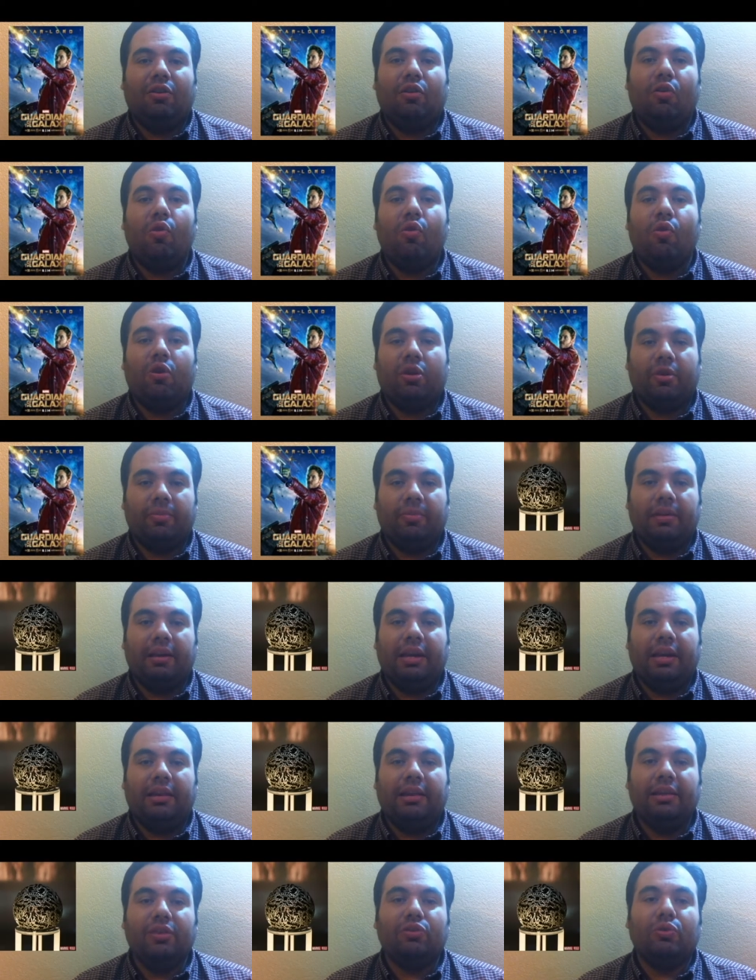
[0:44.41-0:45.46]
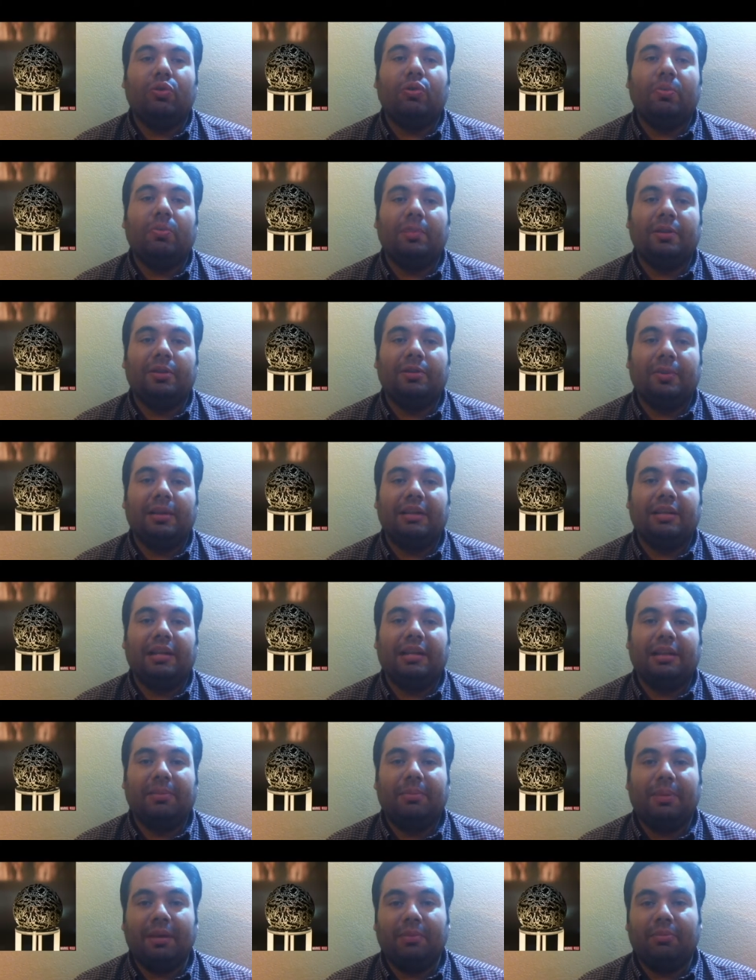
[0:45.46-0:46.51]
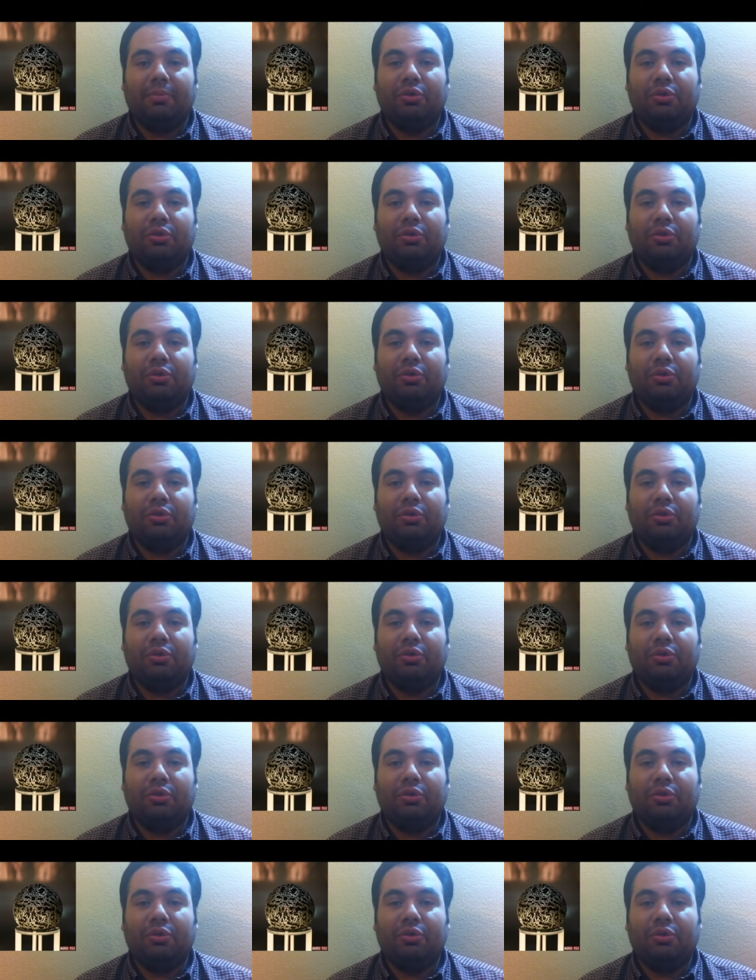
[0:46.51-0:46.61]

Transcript: orb, and this orb is basically being